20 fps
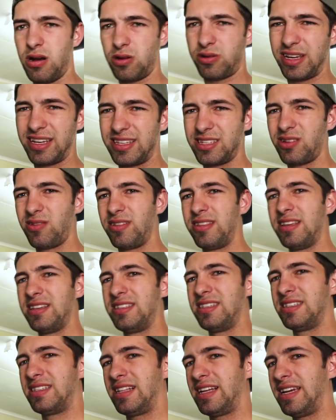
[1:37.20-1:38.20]
Okay, so this
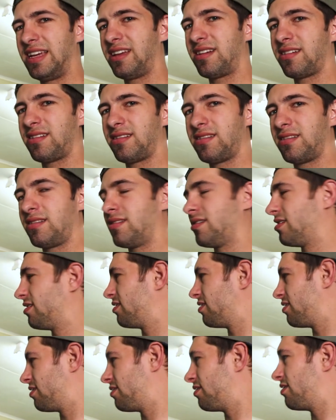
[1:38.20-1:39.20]
is like
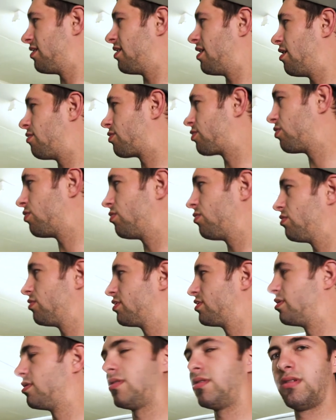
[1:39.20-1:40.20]
our old
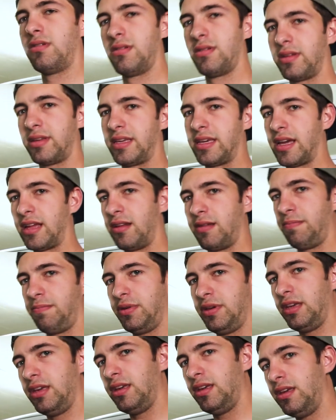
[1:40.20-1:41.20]

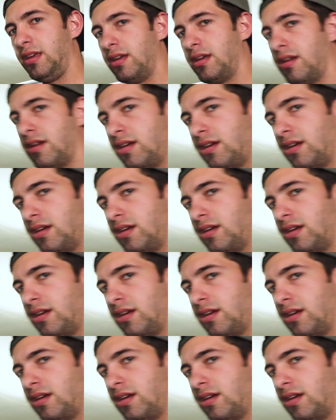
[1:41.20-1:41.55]
canopy